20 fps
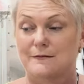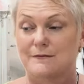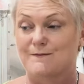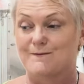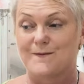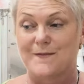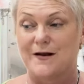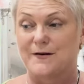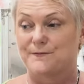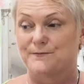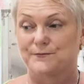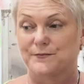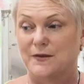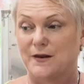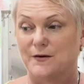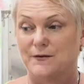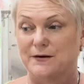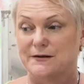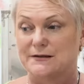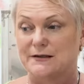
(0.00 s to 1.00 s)

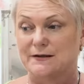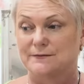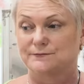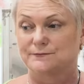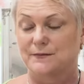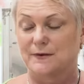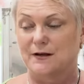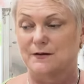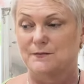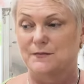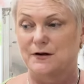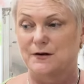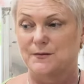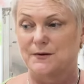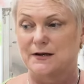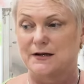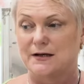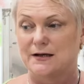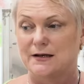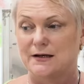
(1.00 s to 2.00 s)
No idea. Might have
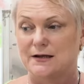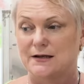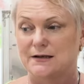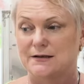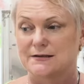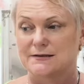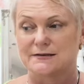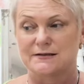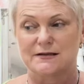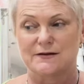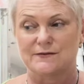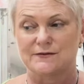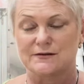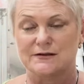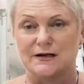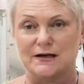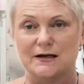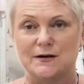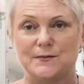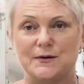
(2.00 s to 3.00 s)
been
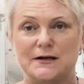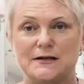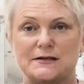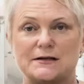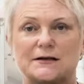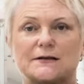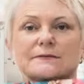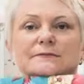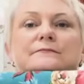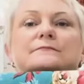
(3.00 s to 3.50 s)
17 a meter.